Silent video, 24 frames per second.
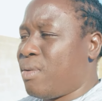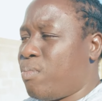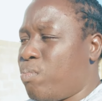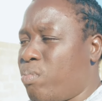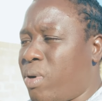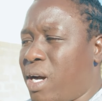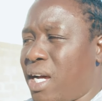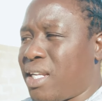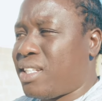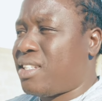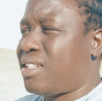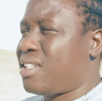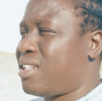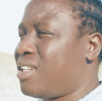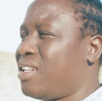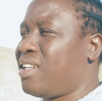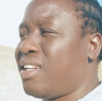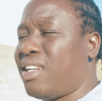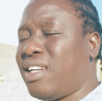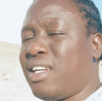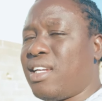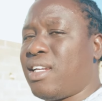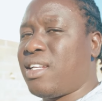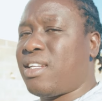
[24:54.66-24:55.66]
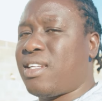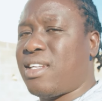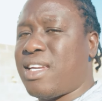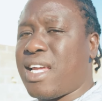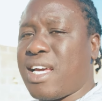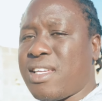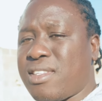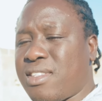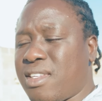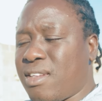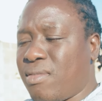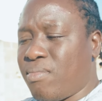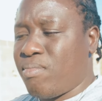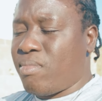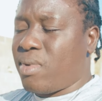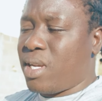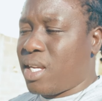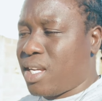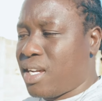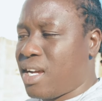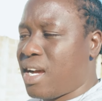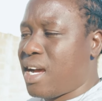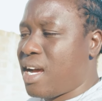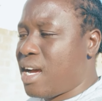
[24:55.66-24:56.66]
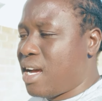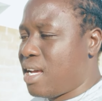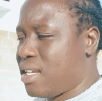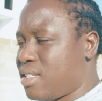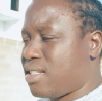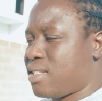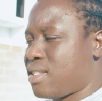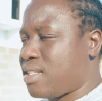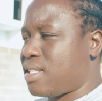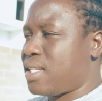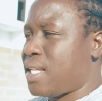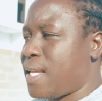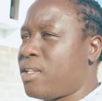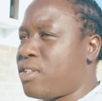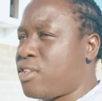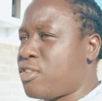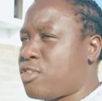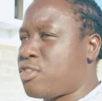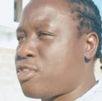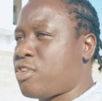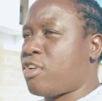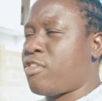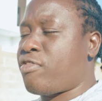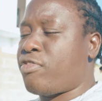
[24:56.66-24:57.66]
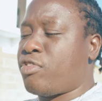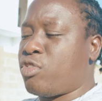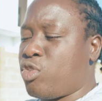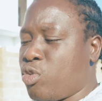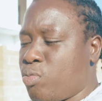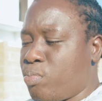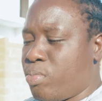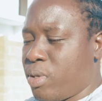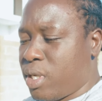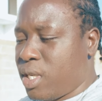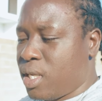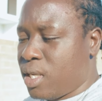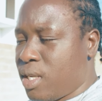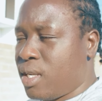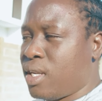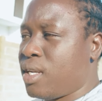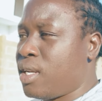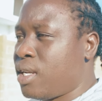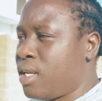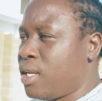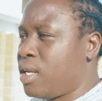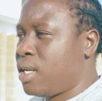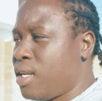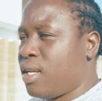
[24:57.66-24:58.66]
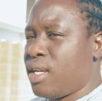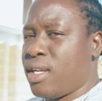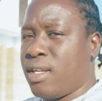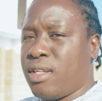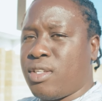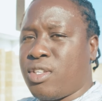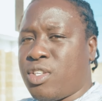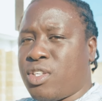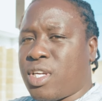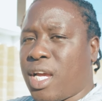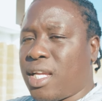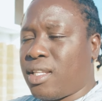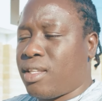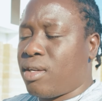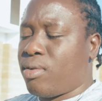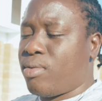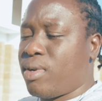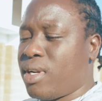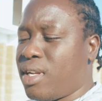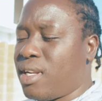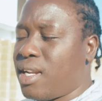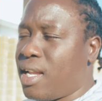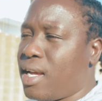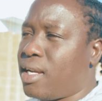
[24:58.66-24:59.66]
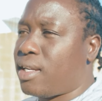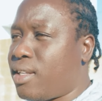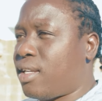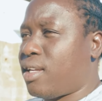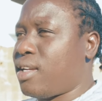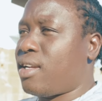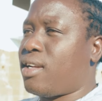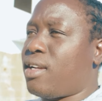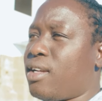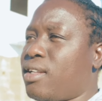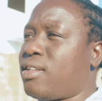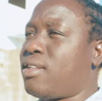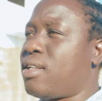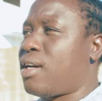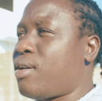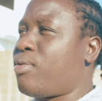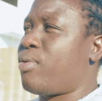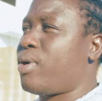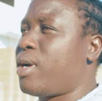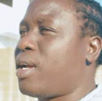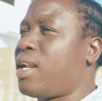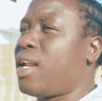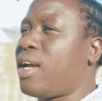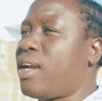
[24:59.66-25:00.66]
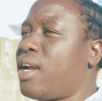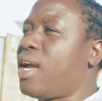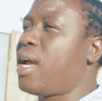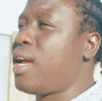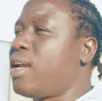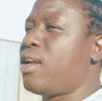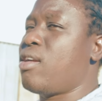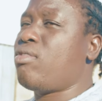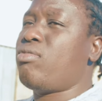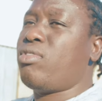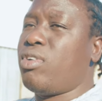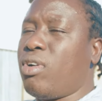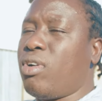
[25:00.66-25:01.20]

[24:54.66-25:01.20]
But it doesn't make us deserve to be shut away, like kick it away, like, hey, you,